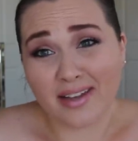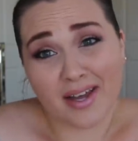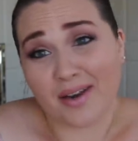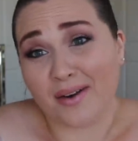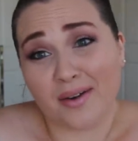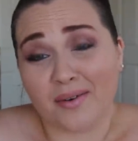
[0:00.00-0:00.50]

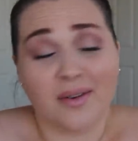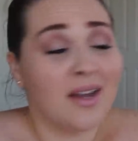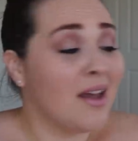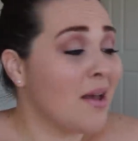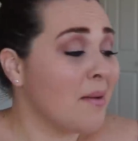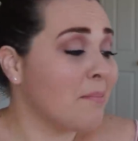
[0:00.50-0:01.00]
I don't know.
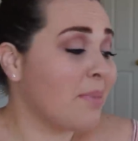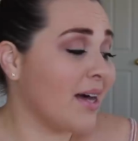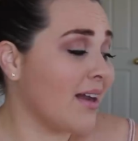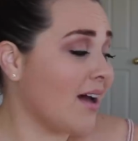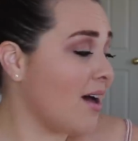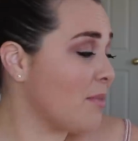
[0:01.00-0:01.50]

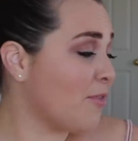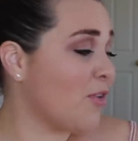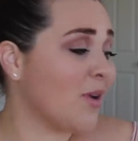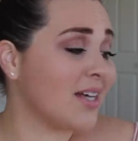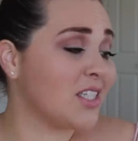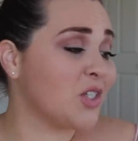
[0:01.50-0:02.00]
But if
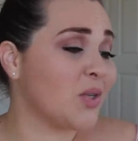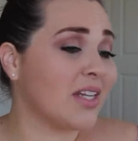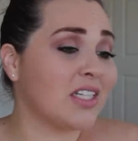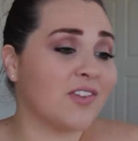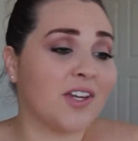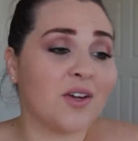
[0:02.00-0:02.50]
you guys enjoyed
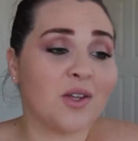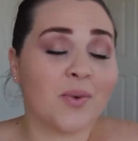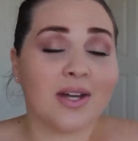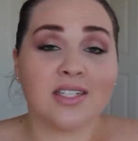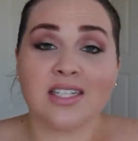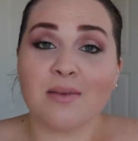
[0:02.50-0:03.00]
this video and you
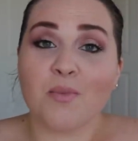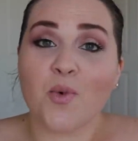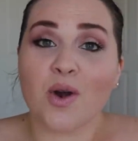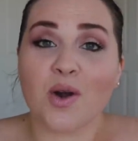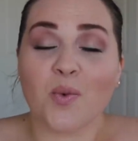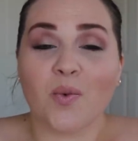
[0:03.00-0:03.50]
want to see
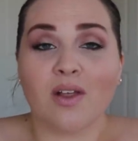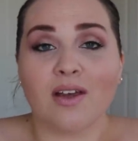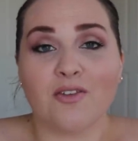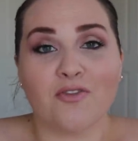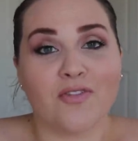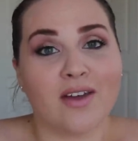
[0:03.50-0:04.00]
more Will
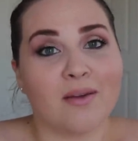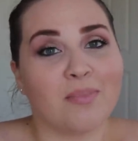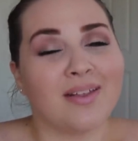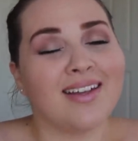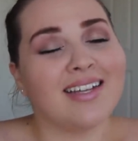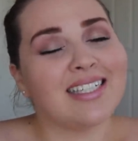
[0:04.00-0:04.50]
It Fit,
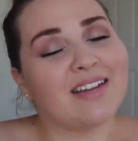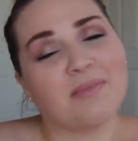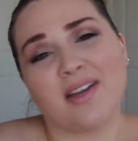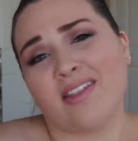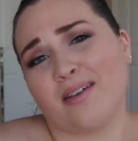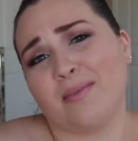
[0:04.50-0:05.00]
please give
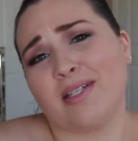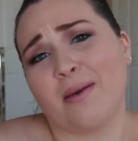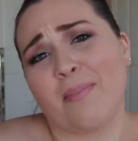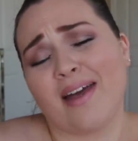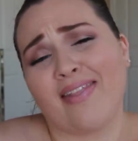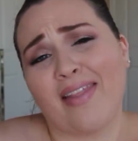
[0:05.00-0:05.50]
me a thumbs
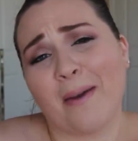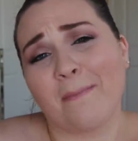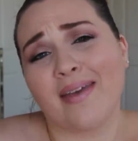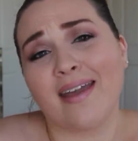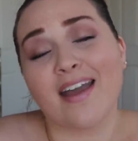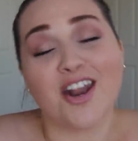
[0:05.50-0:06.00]
up and let
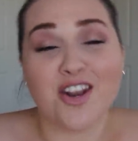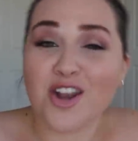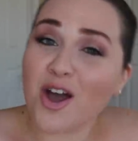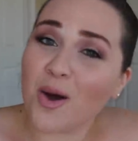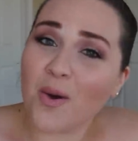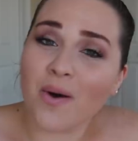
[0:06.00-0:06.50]
me
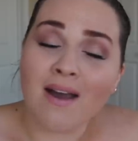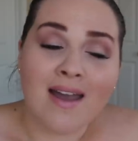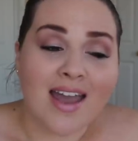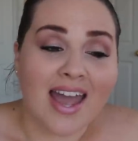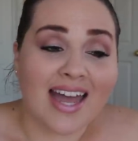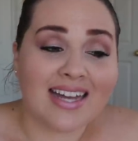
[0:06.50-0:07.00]
know,
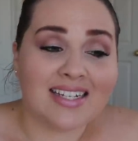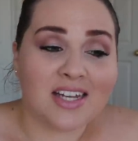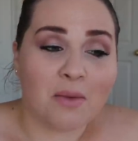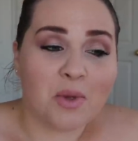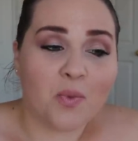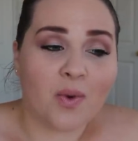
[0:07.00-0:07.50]
and
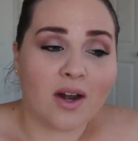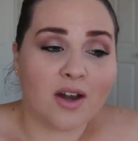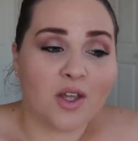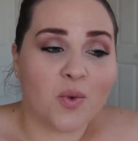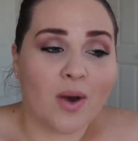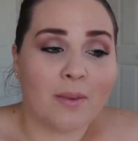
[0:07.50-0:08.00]
tell me
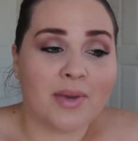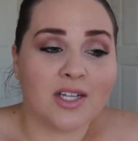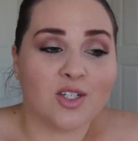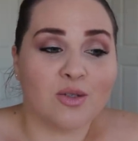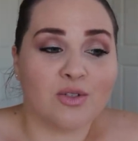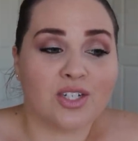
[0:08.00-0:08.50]
where you want
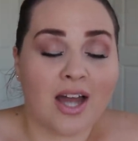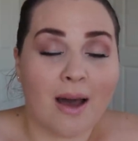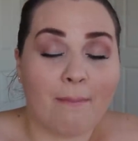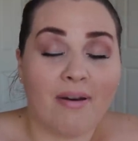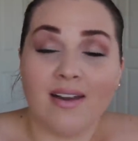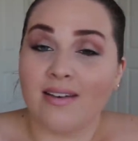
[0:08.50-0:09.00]
me to
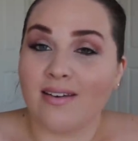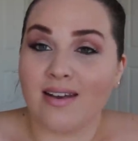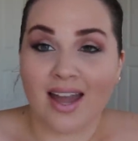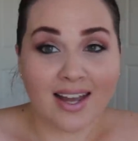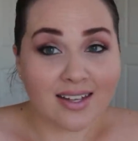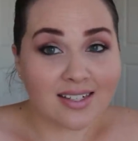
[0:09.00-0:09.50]
shop
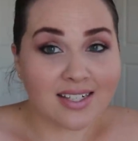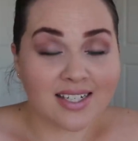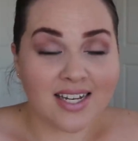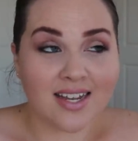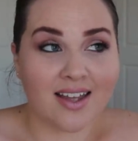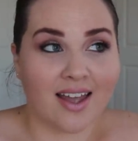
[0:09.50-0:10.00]

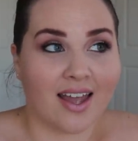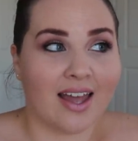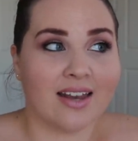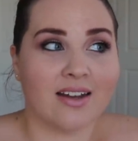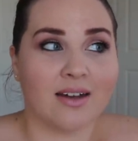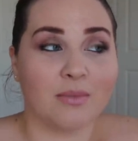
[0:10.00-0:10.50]
next.
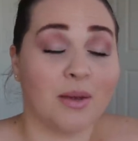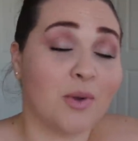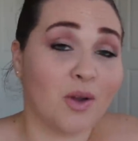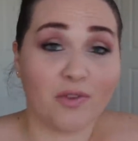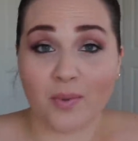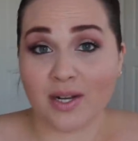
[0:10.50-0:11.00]
And let
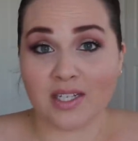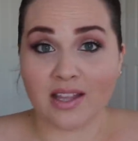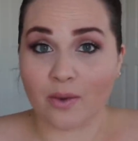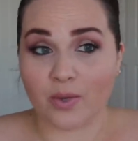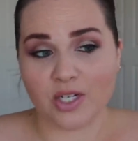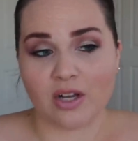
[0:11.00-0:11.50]
me know if you want to see
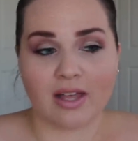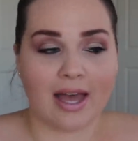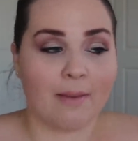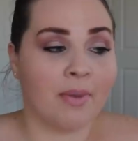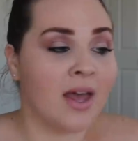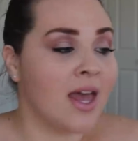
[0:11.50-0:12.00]
that Wish haul
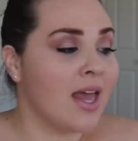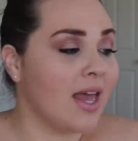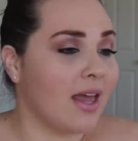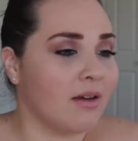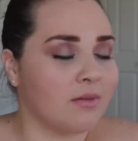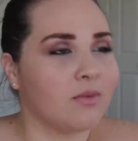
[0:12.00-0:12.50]
app.
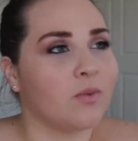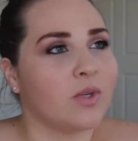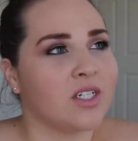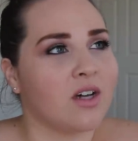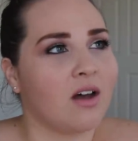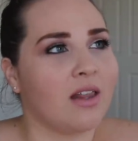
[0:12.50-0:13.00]

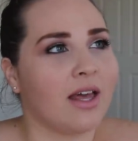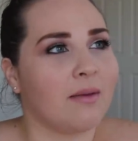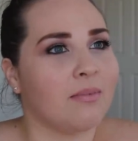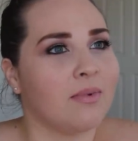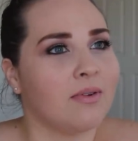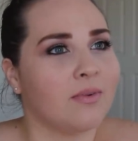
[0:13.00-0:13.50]
Wish haul
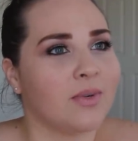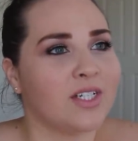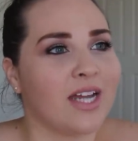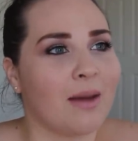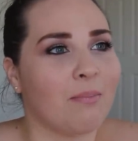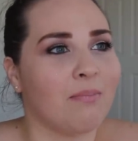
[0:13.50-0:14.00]
app.
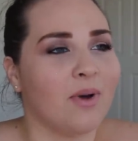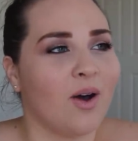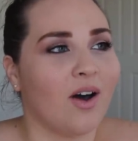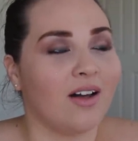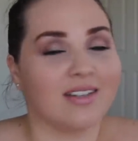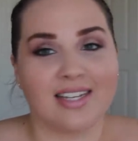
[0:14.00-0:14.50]

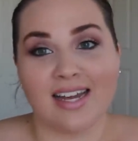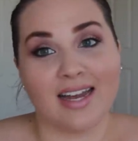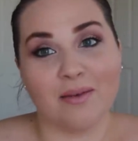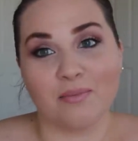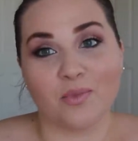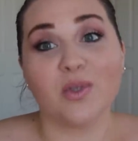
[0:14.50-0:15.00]

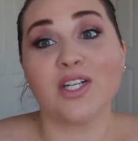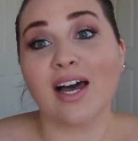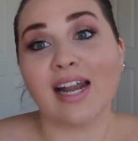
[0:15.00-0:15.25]
Hashtag.